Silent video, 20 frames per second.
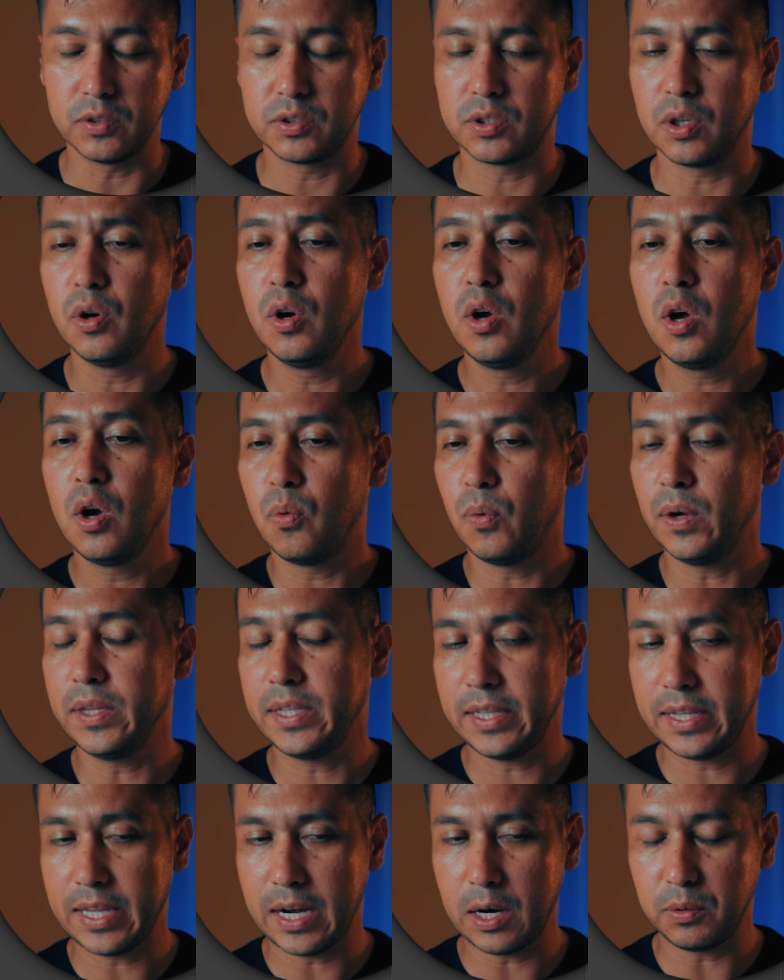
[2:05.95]
So one
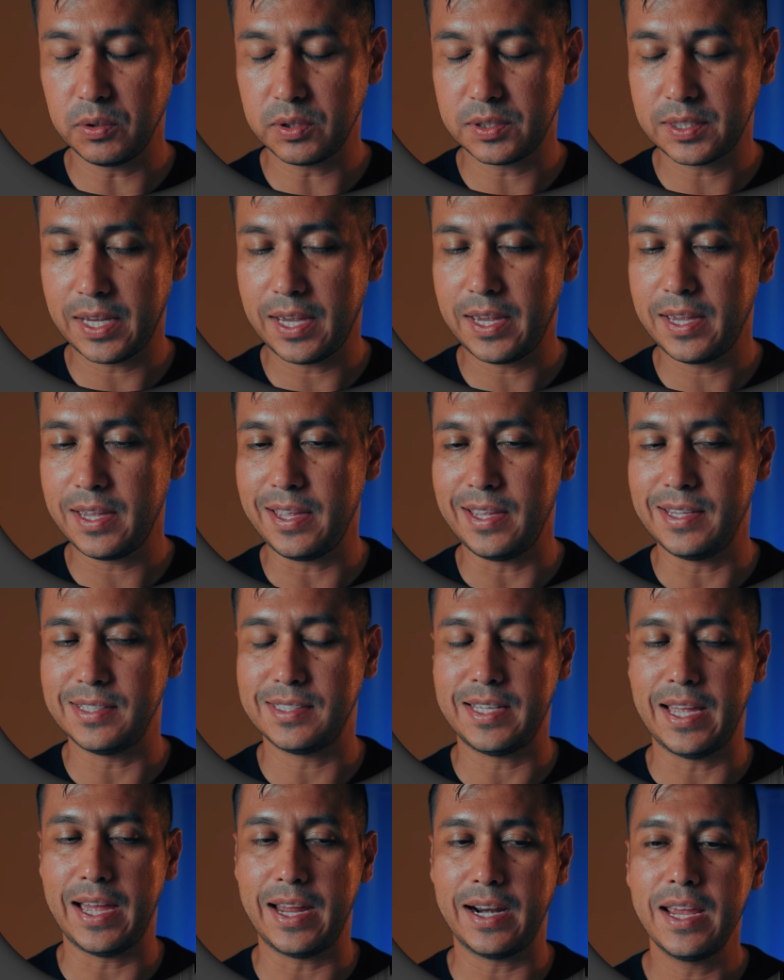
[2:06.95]
thing that I will say is
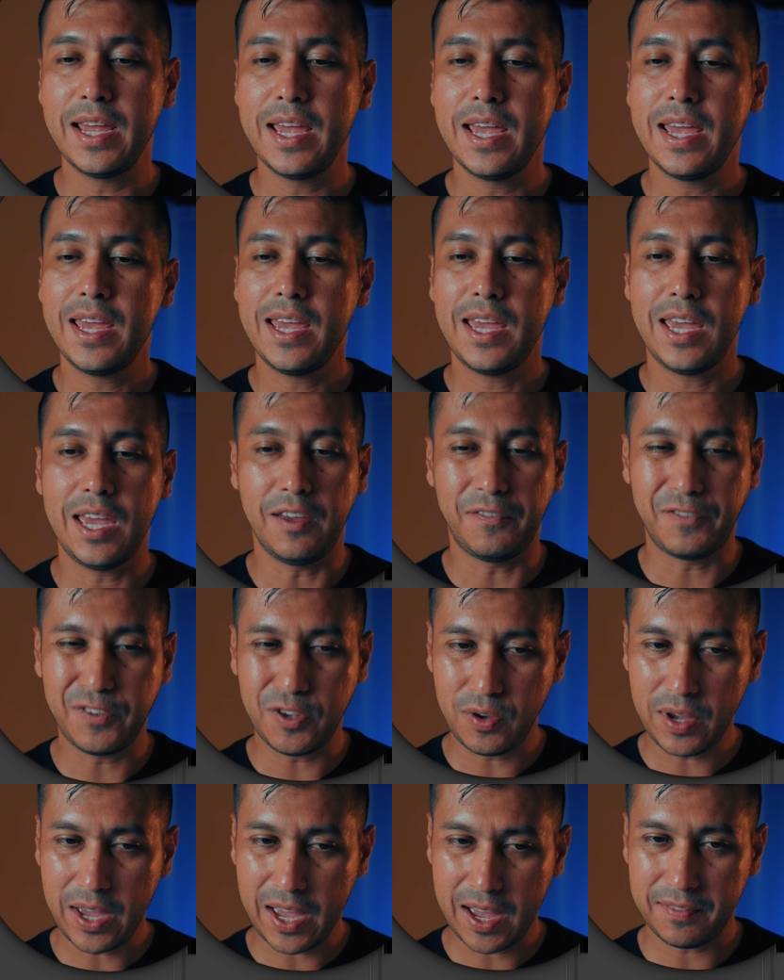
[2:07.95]
that if
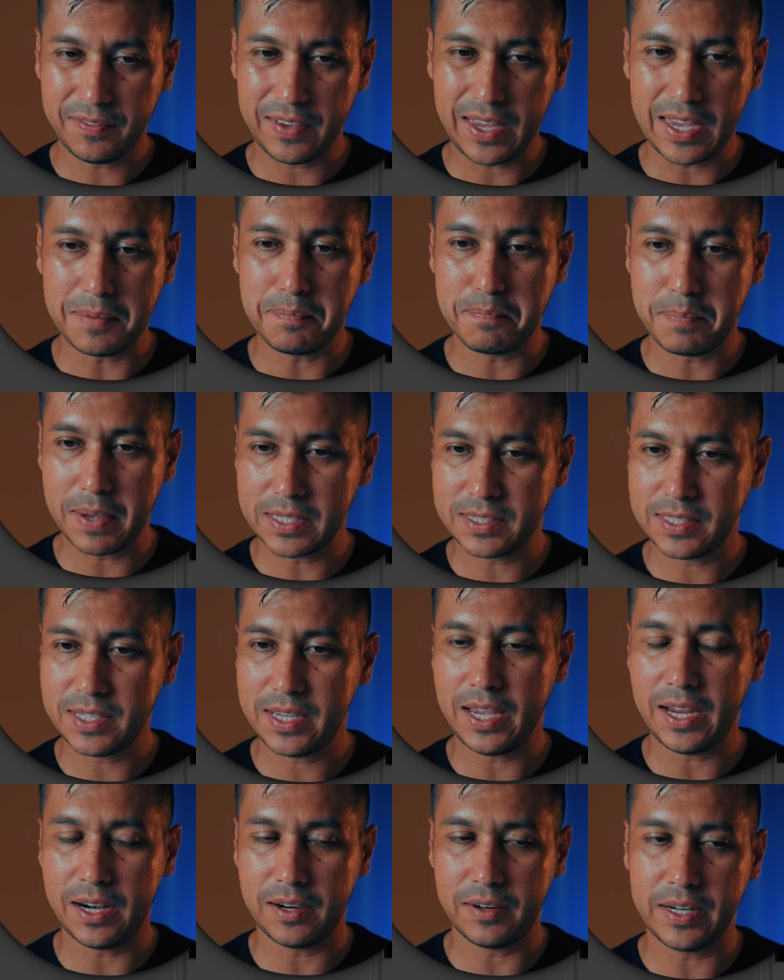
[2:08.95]
you have a
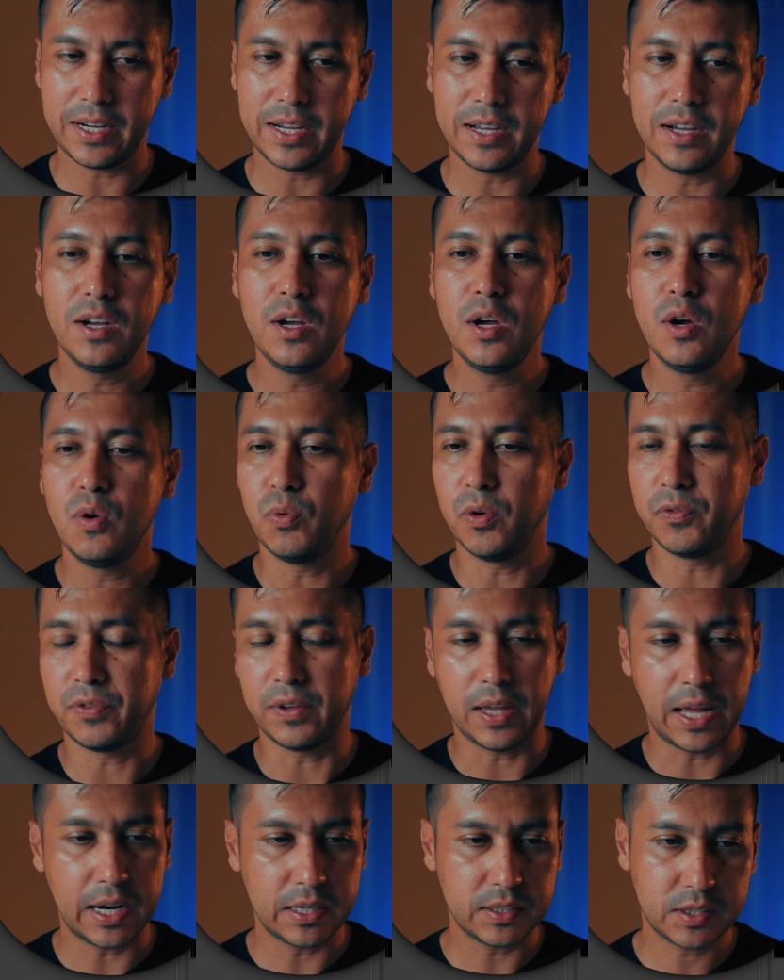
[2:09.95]
busy area with a
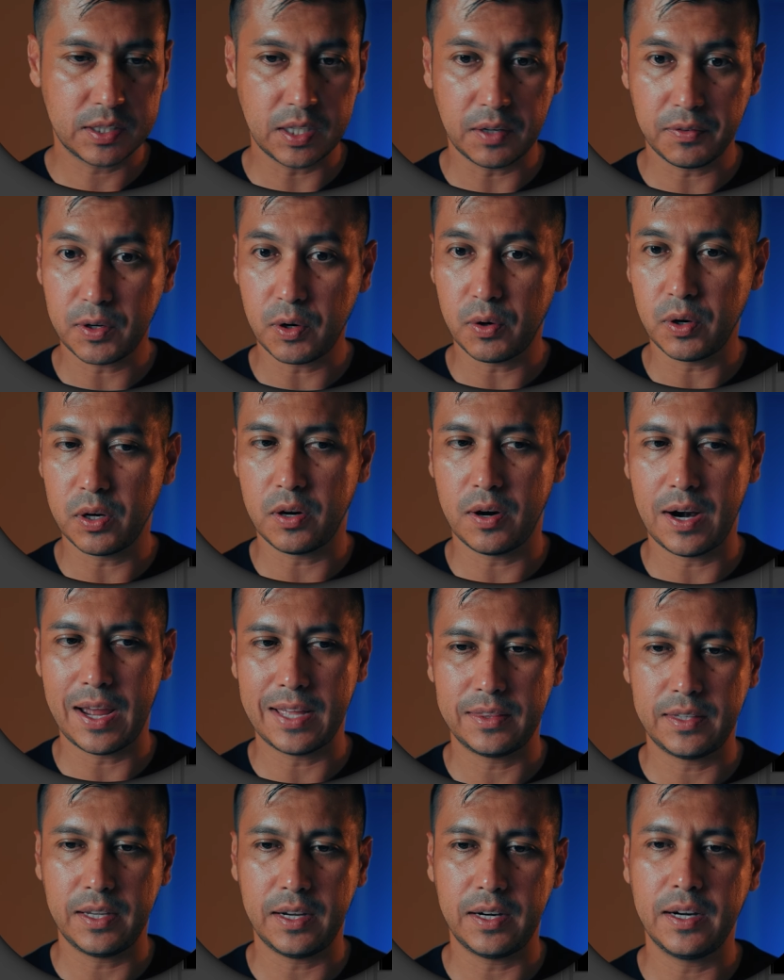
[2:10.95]
lot of stuff going on
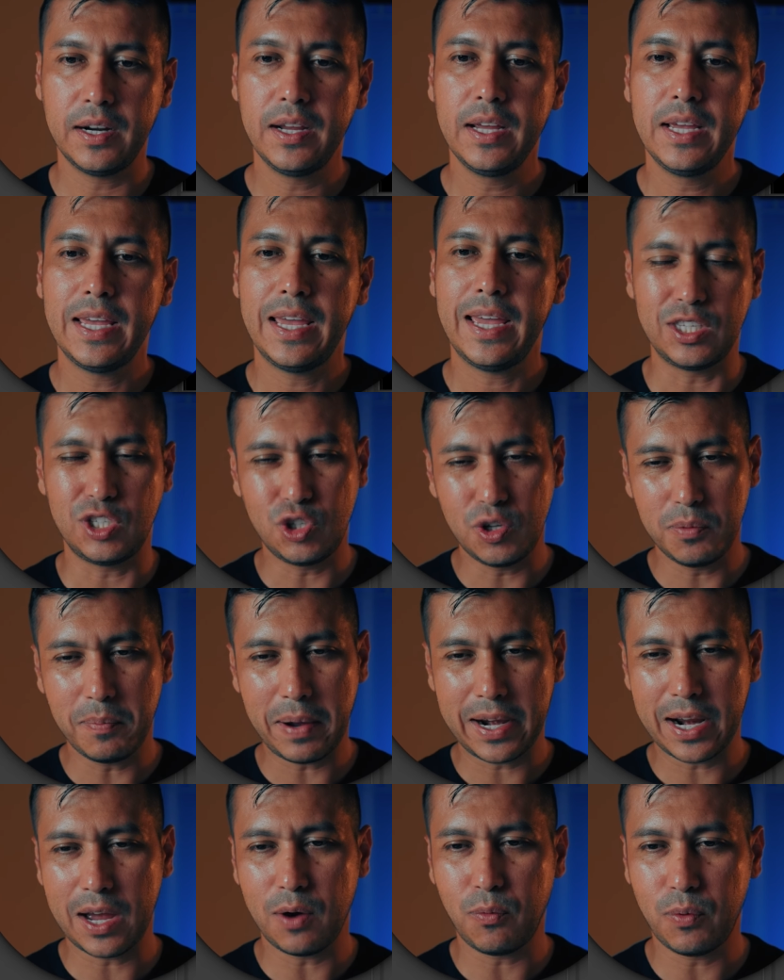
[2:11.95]
out there, you
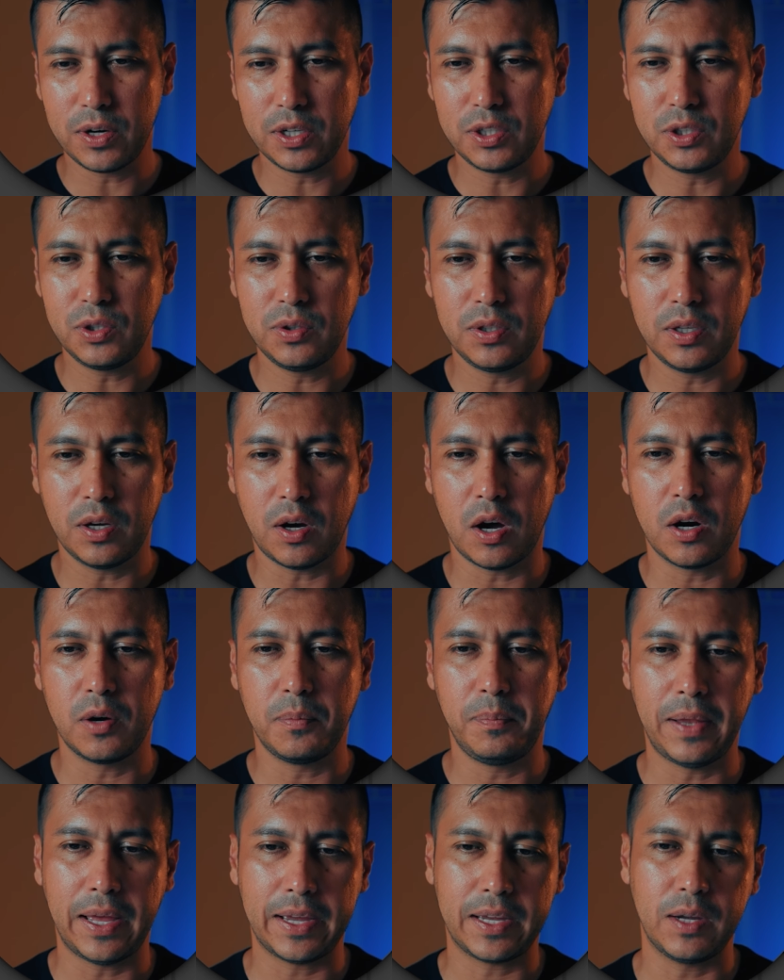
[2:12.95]
might not want to do the auto
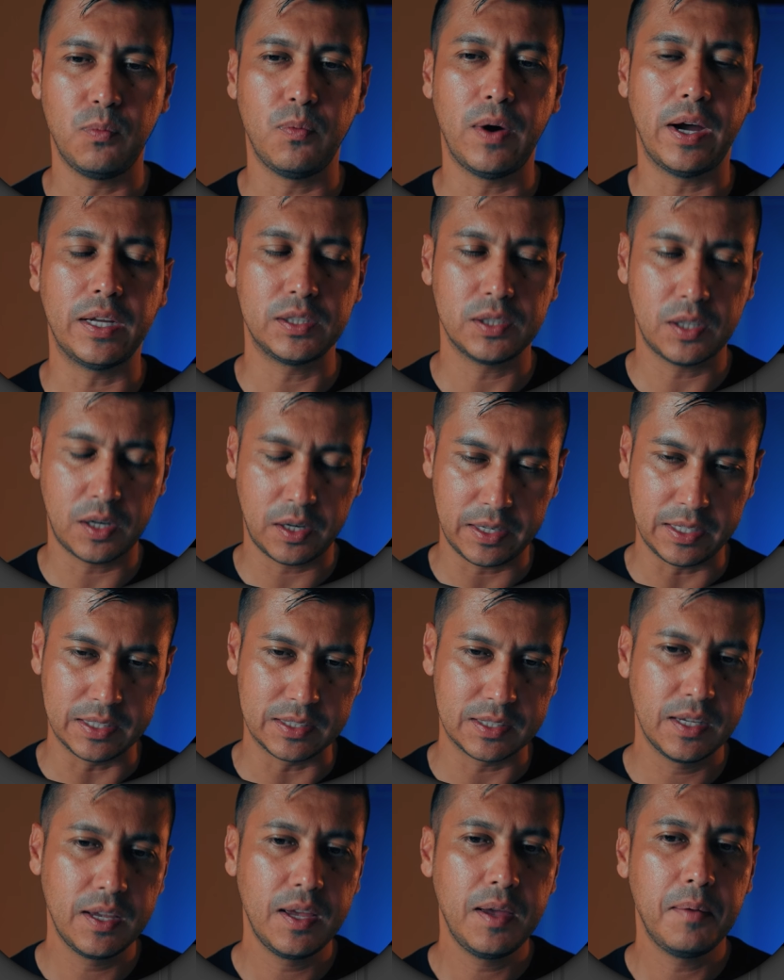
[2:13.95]
black and white
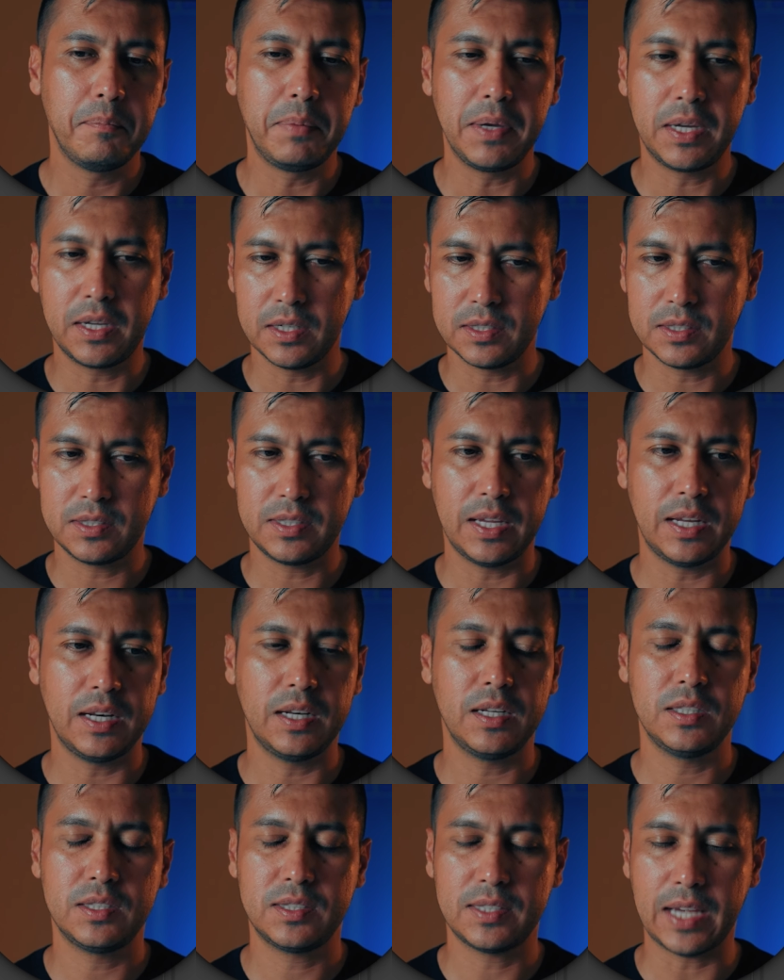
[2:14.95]
targets, because
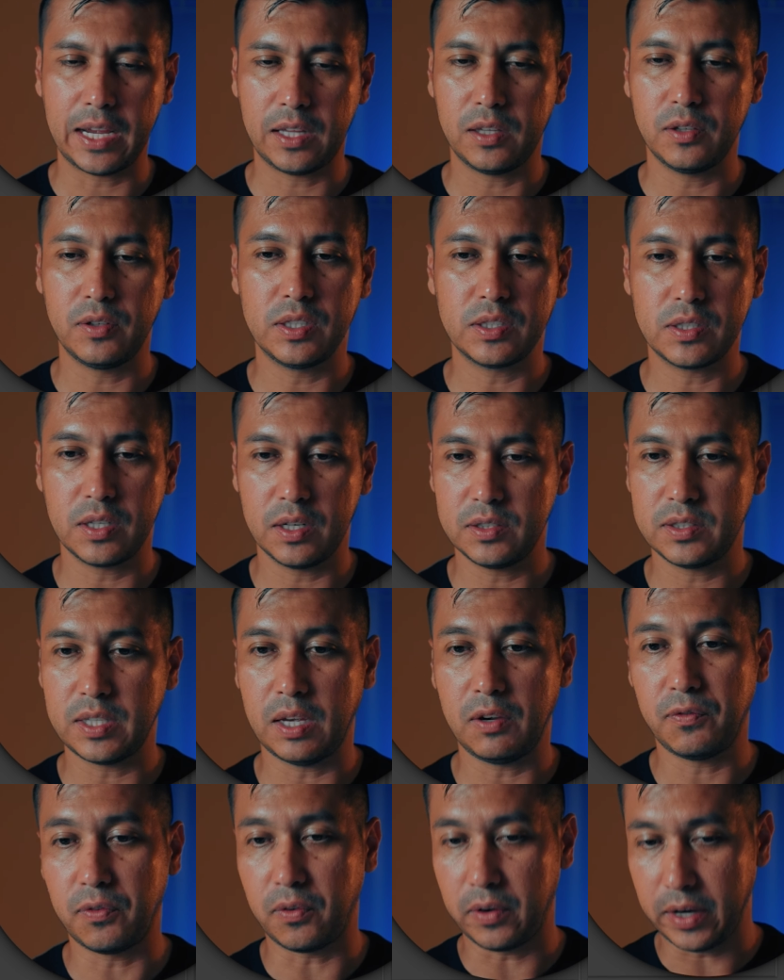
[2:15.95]
then Cyclone is going to
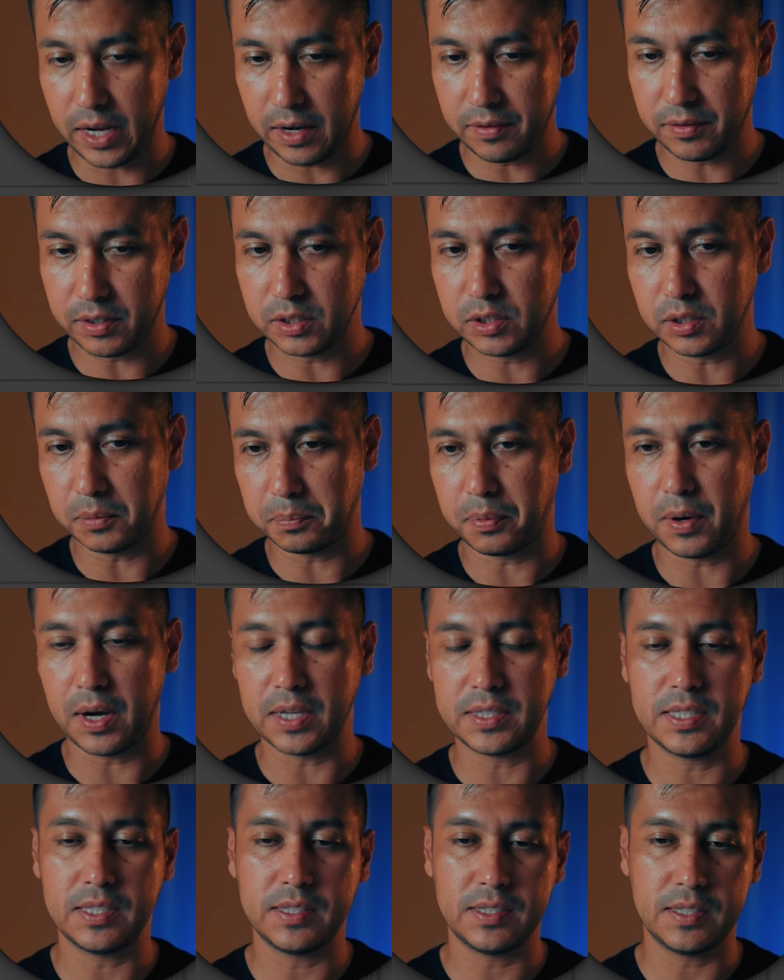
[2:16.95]
take forever to
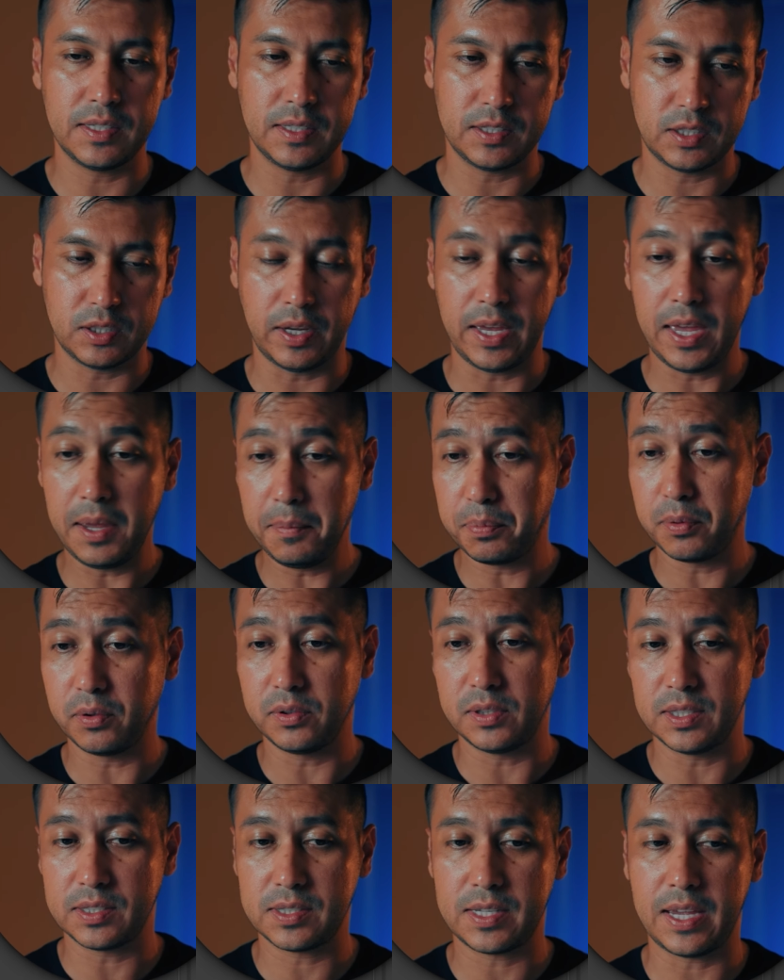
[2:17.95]
process to import
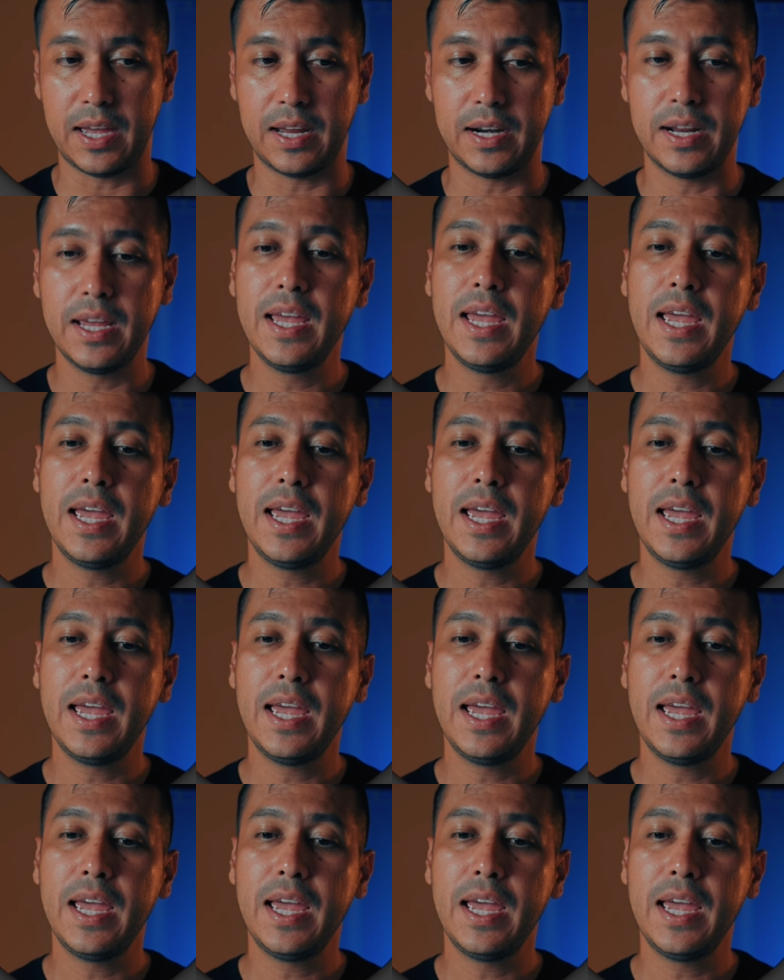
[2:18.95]
the scan.